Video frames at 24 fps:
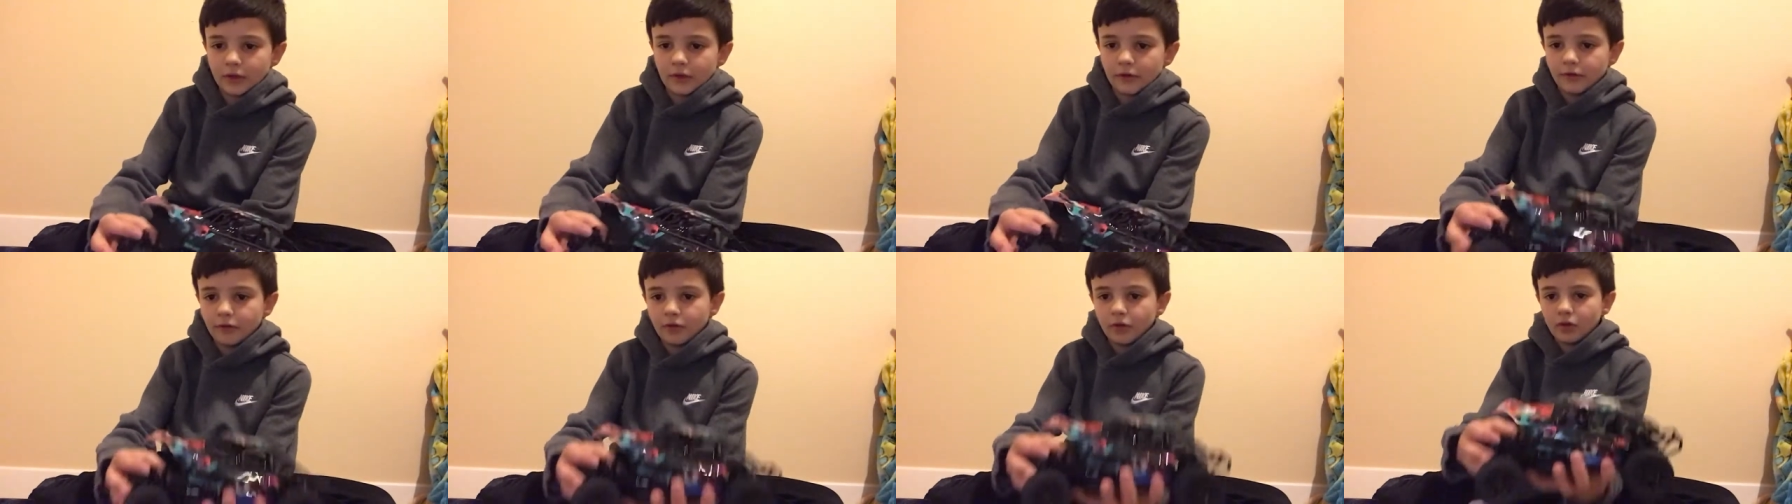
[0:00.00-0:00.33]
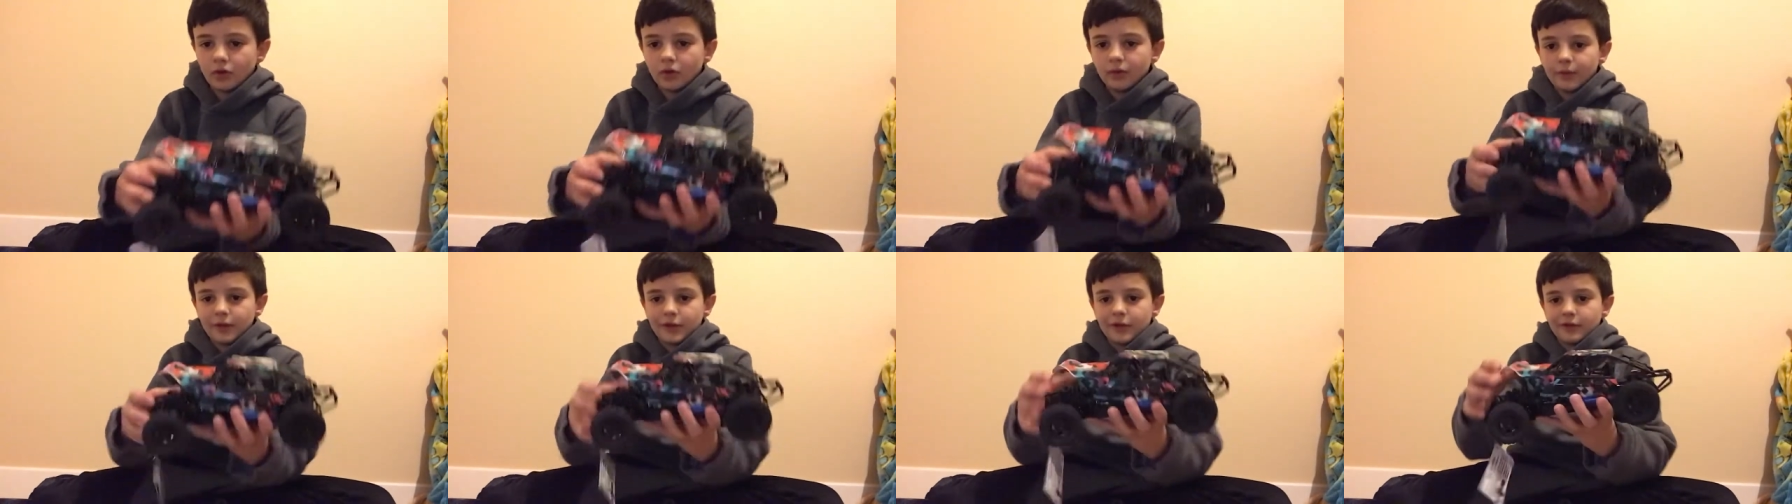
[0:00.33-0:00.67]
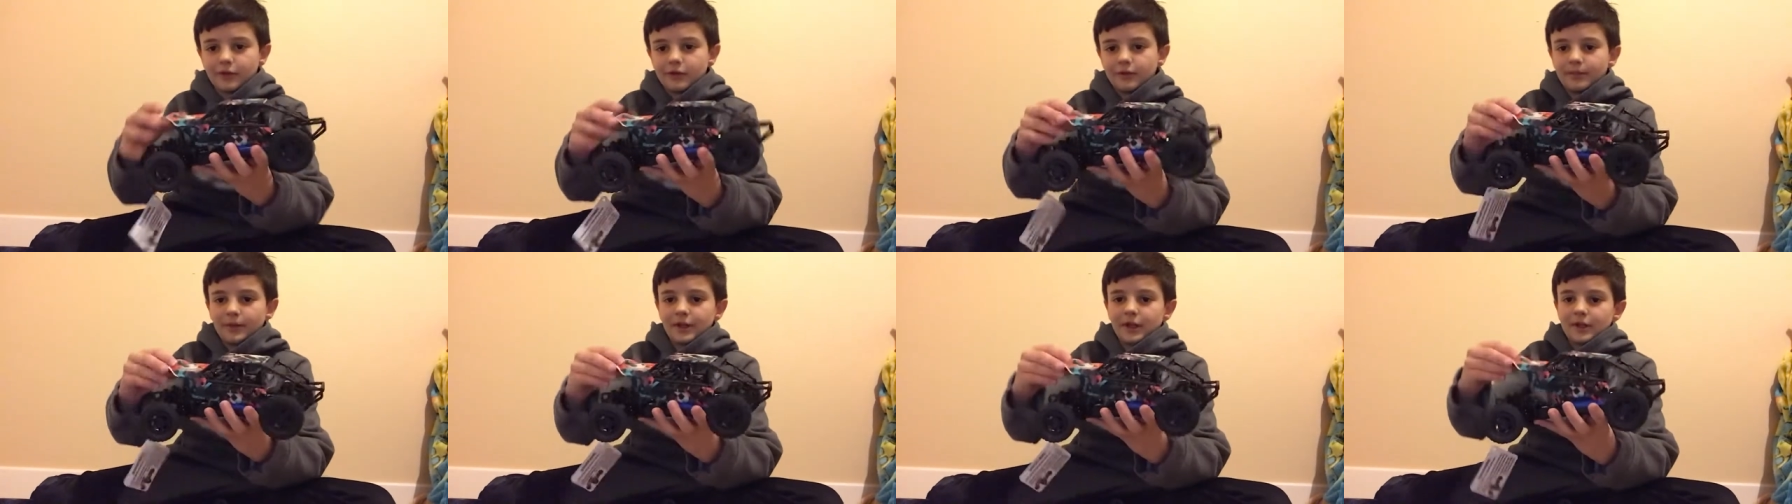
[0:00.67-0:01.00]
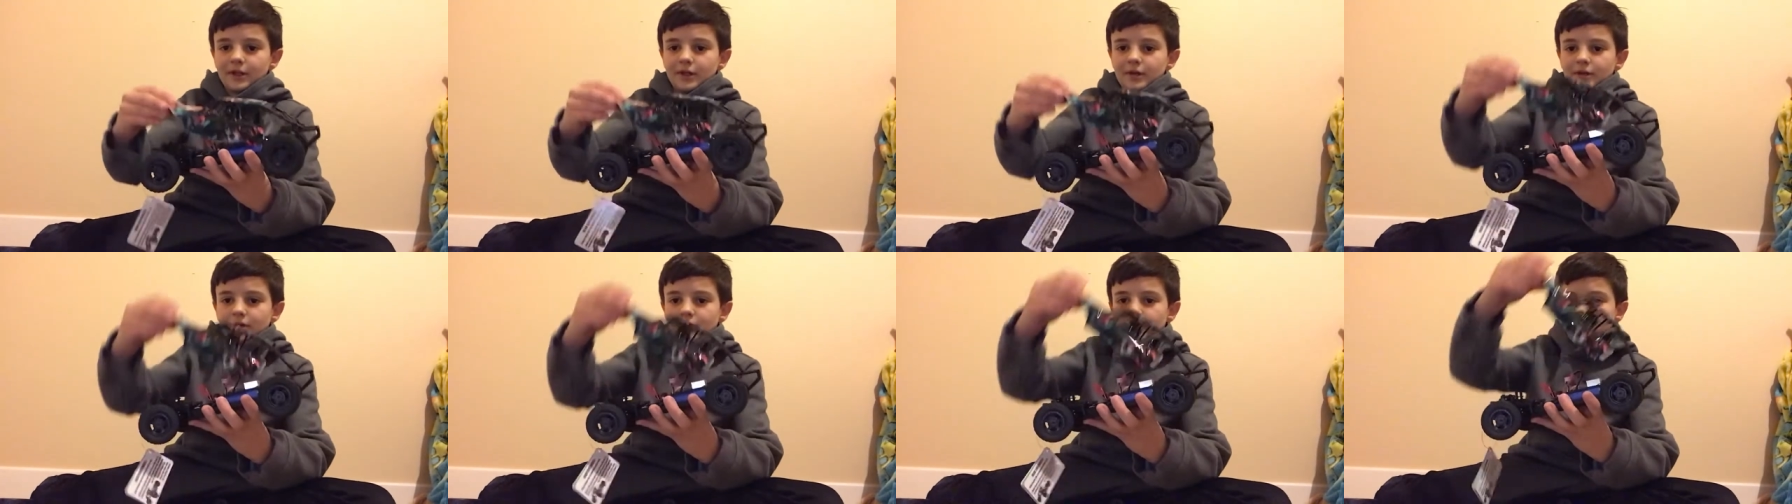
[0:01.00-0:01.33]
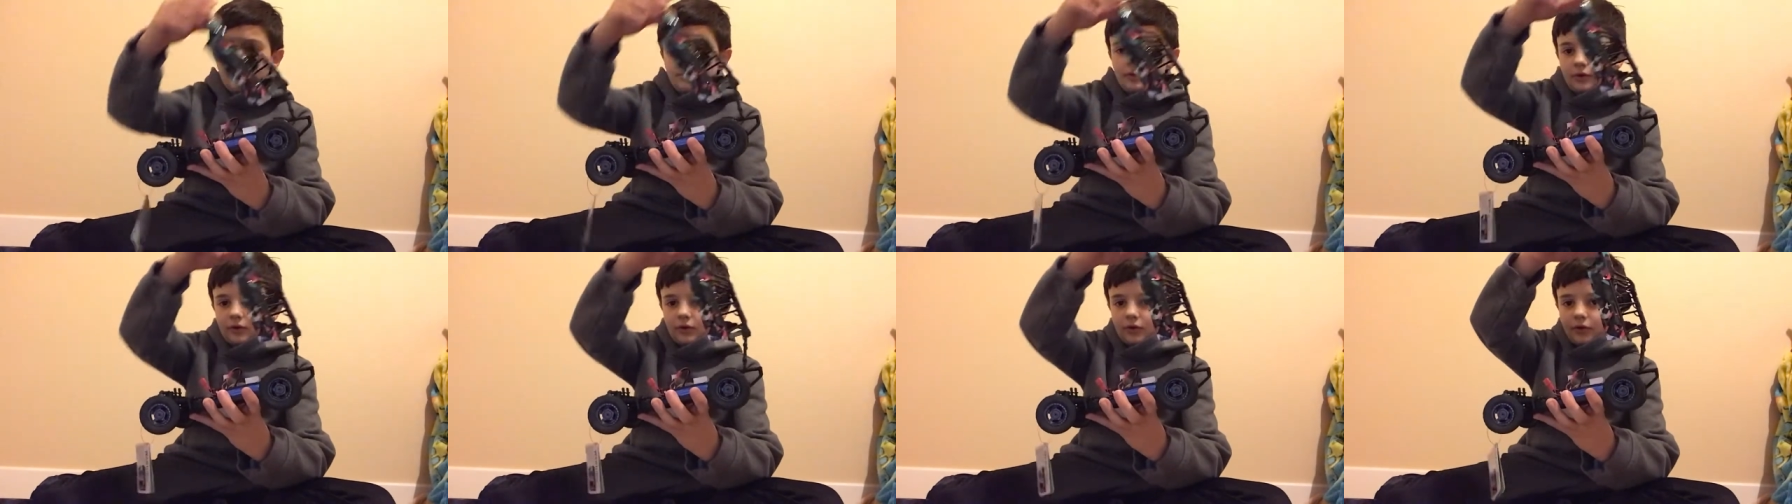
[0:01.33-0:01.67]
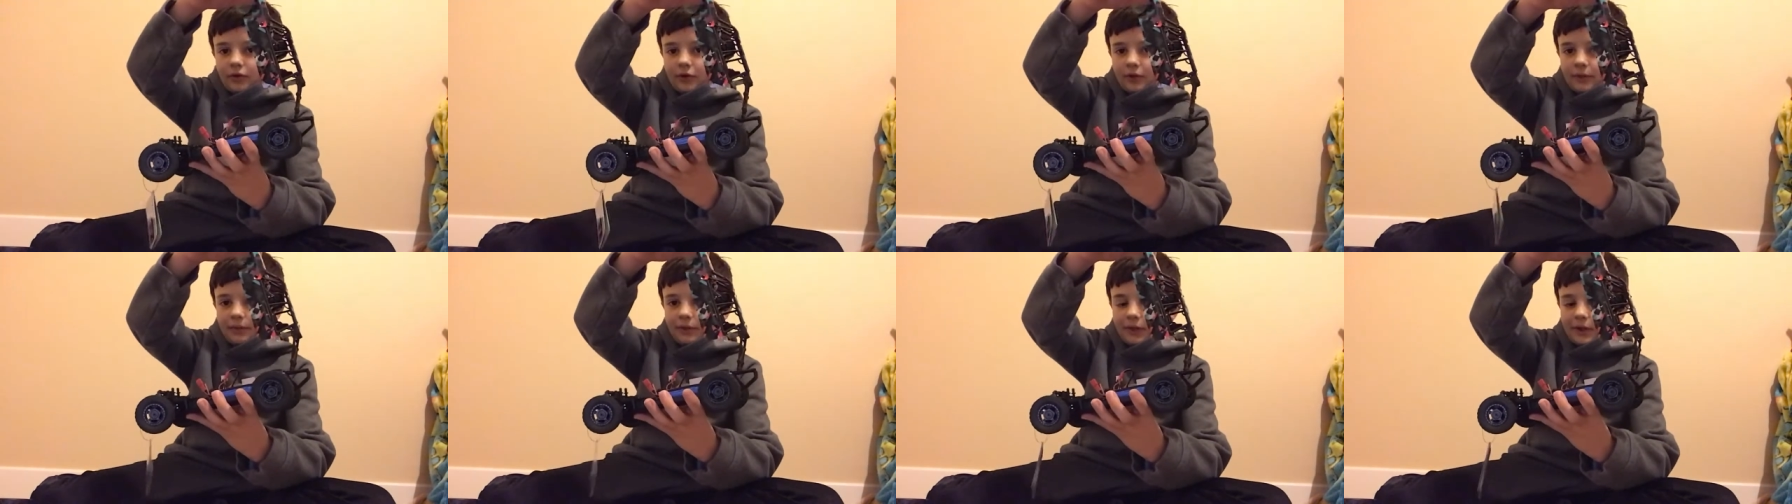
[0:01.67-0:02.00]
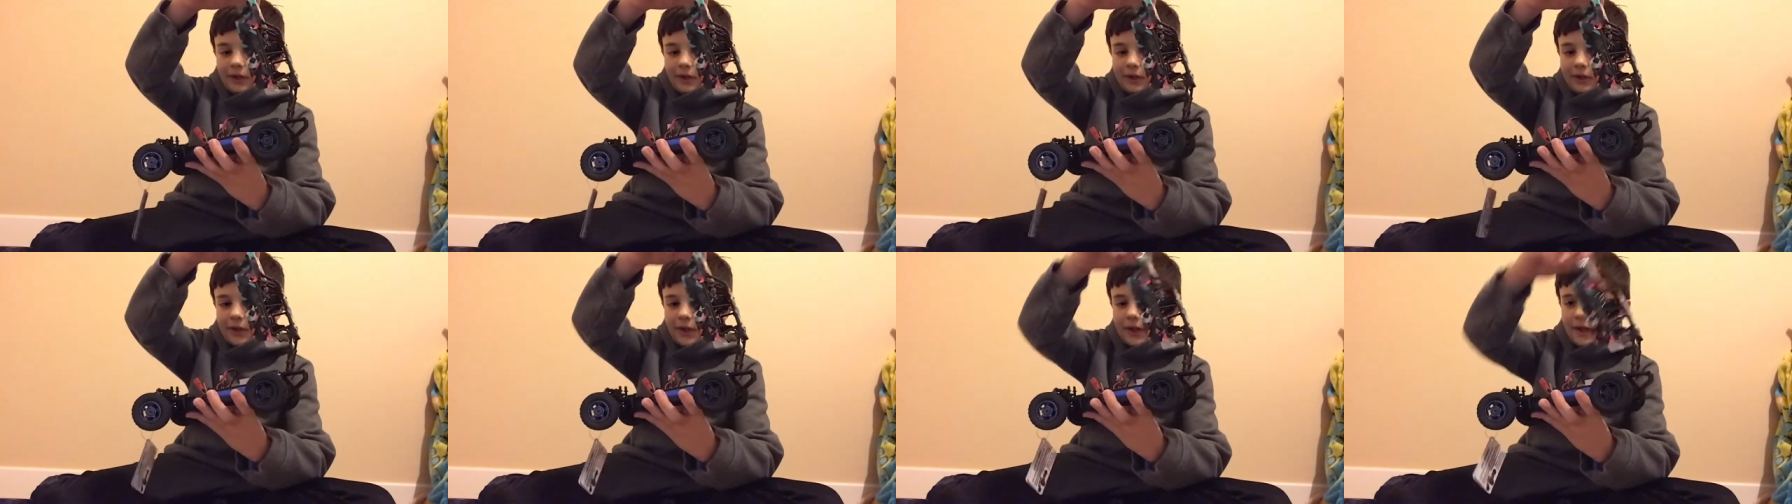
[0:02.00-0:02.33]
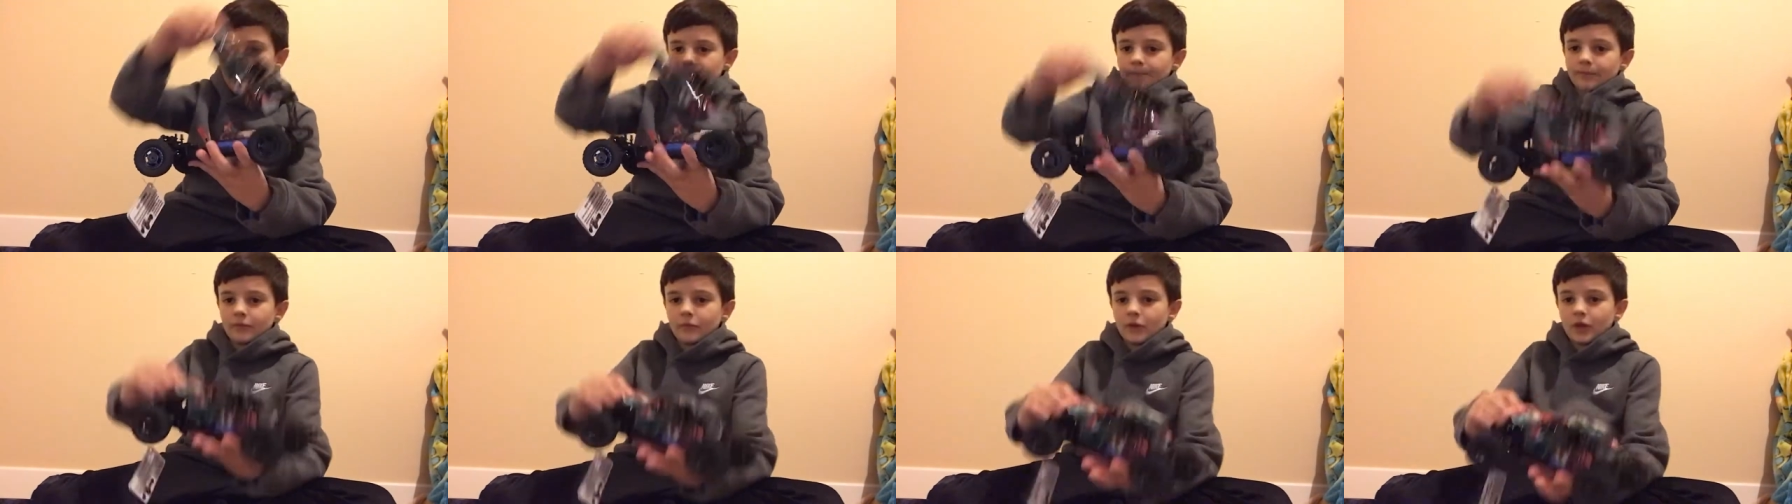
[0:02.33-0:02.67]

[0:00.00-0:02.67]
of four because the body goes up like that.